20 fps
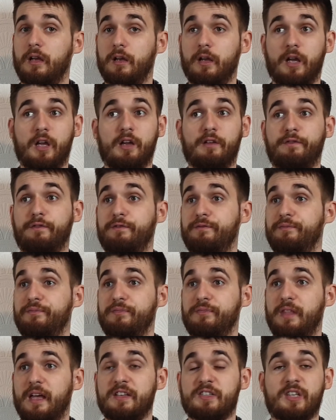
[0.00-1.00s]
If
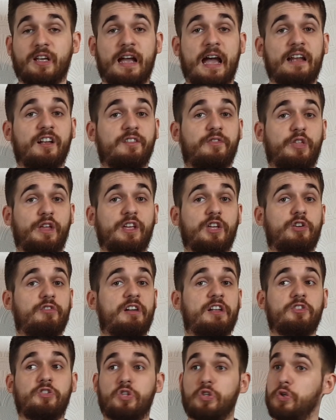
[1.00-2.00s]
that's the kind of thing you're
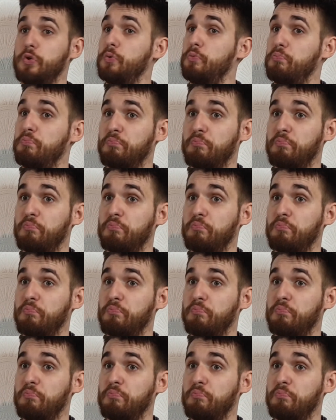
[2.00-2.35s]
into,